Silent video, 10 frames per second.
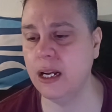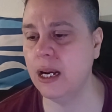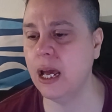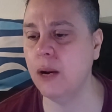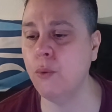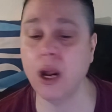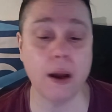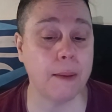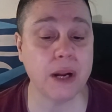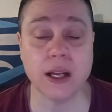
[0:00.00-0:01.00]
And what
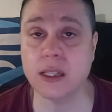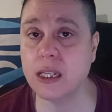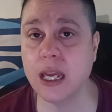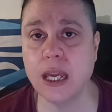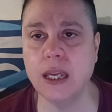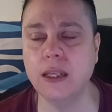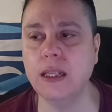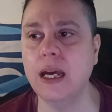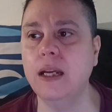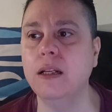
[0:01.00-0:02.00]
I'm not saying
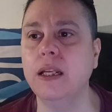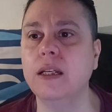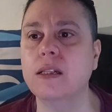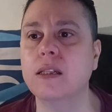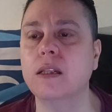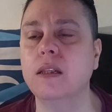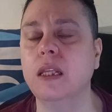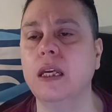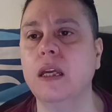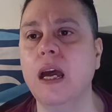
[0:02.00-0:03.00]
that
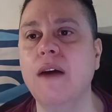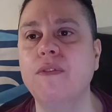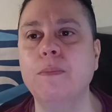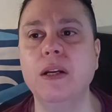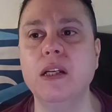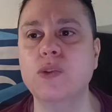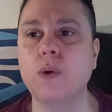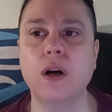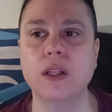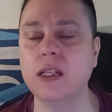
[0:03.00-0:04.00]
like everybody is
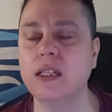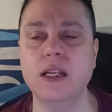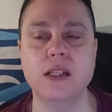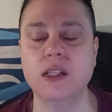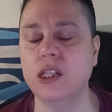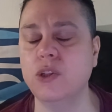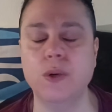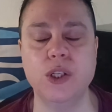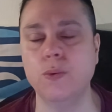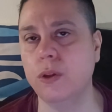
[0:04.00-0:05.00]
wrong that stays in a
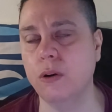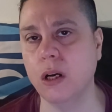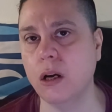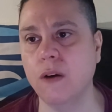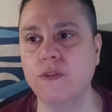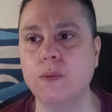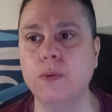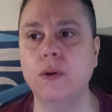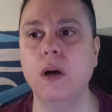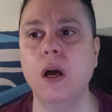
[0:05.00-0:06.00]
situation where they're not
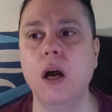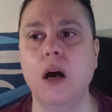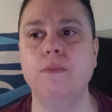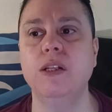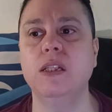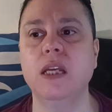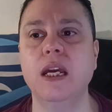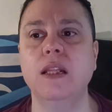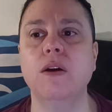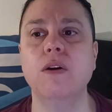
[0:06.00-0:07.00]
comfortable. I'm just
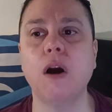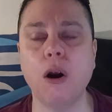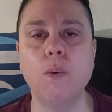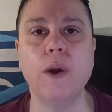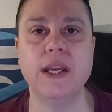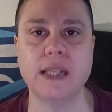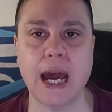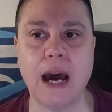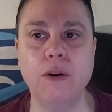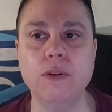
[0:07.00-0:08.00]
saying there are ways
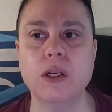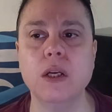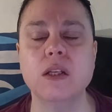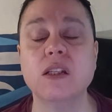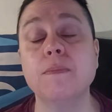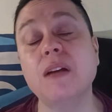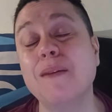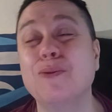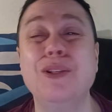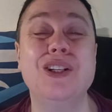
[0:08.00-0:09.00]
out.
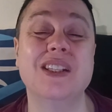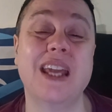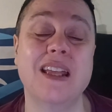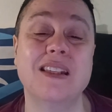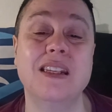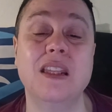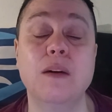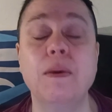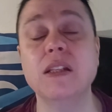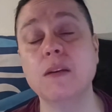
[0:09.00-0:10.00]
Sometimes we just can't see
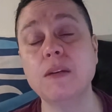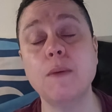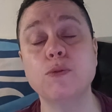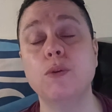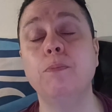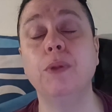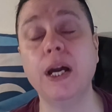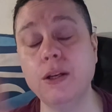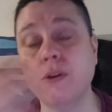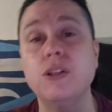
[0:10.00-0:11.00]
them, and sometimes we
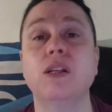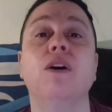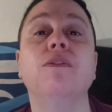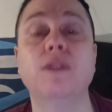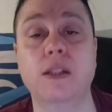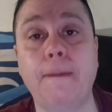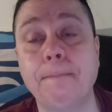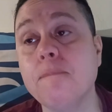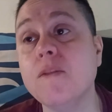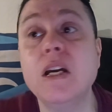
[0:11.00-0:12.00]
blind ourselves
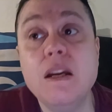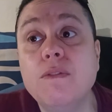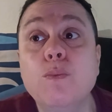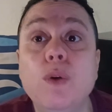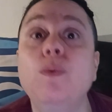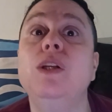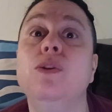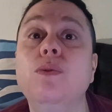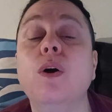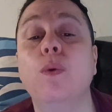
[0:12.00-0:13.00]
even when we
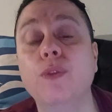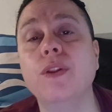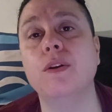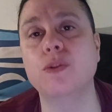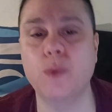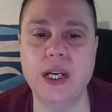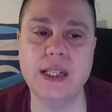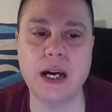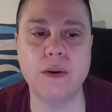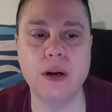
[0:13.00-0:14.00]
do know that there's ways
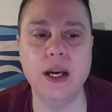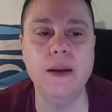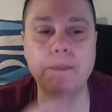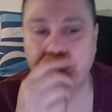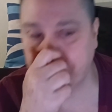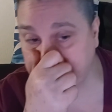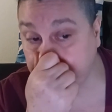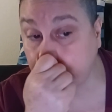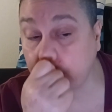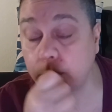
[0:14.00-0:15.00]
out, right?
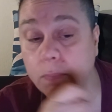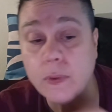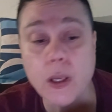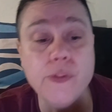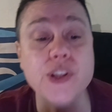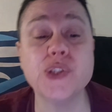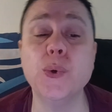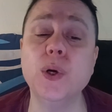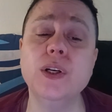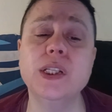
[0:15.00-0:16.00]
The
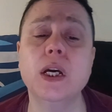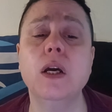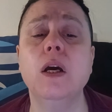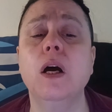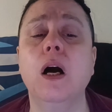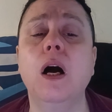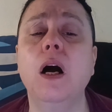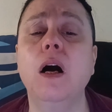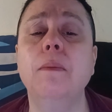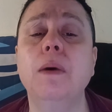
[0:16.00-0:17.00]
swords
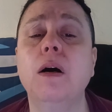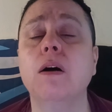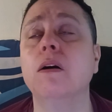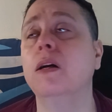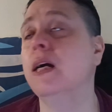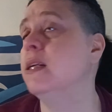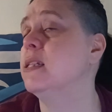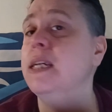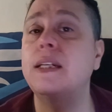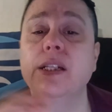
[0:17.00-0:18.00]
are kind of
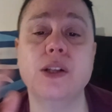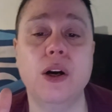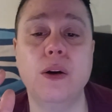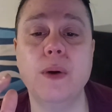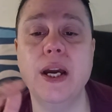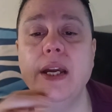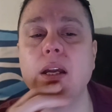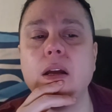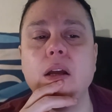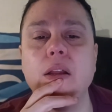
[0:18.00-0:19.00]
standing tall, right?
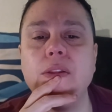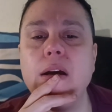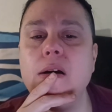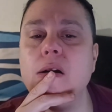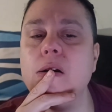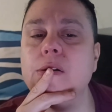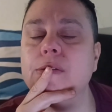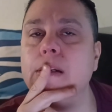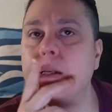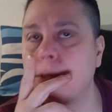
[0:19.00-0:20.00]
They're
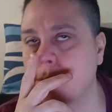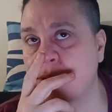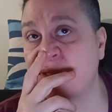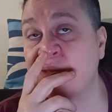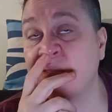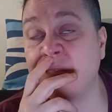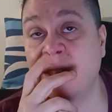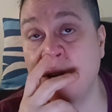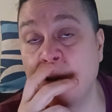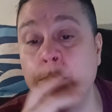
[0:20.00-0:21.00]

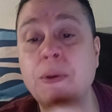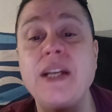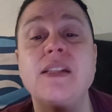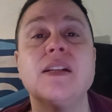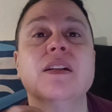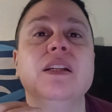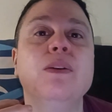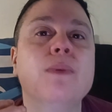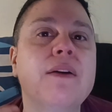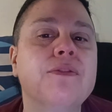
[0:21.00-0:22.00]
basically
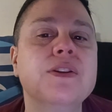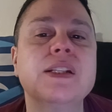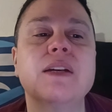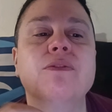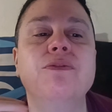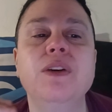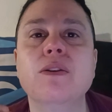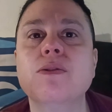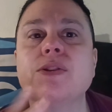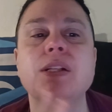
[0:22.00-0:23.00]
referencing
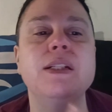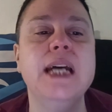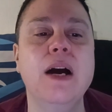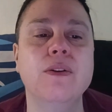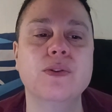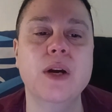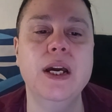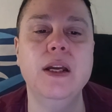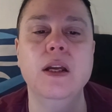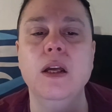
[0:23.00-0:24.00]
fears and doubts,
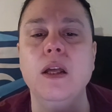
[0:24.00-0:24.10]
right?